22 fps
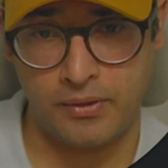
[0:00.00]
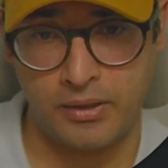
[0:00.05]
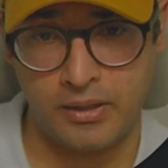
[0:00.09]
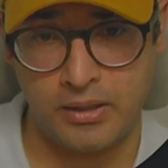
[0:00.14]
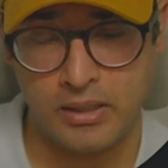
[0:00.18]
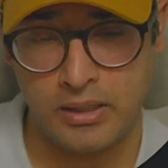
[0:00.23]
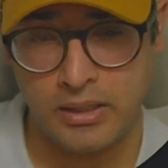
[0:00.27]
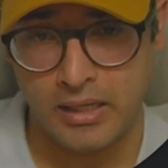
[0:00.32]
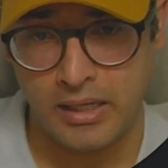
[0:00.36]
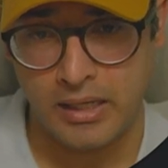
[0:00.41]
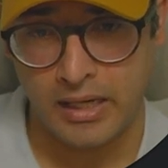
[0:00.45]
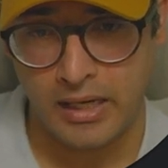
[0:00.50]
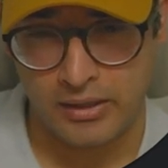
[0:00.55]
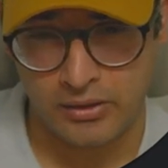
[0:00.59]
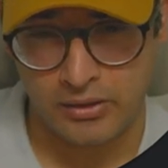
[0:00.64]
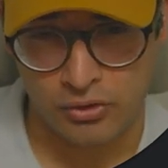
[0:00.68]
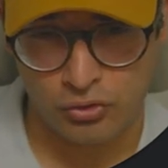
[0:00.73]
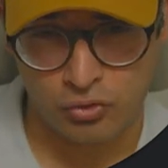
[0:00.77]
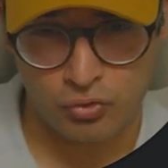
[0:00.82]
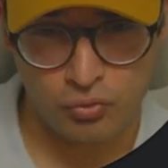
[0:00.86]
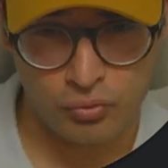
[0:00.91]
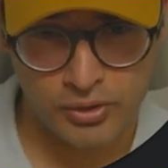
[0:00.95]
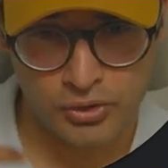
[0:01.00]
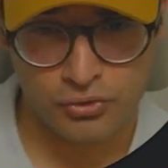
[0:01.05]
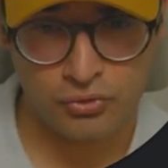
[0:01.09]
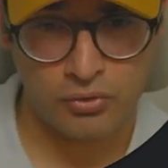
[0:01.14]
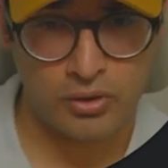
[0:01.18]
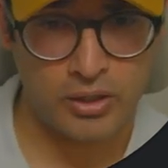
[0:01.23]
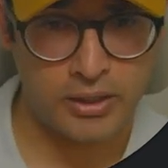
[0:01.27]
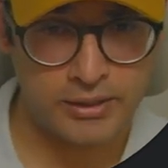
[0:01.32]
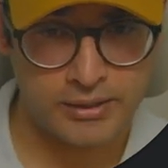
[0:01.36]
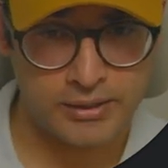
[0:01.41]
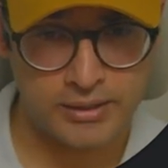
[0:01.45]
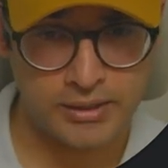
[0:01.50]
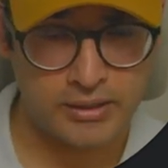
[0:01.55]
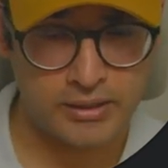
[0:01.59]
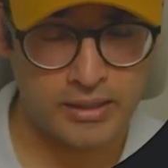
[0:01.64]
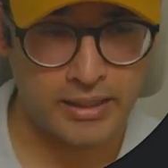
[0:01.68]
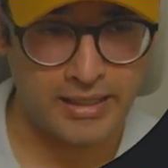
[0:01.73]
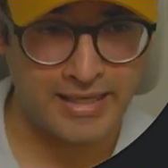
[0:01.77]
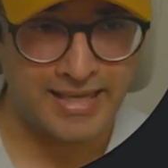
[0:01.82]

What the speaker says: and it retries it again.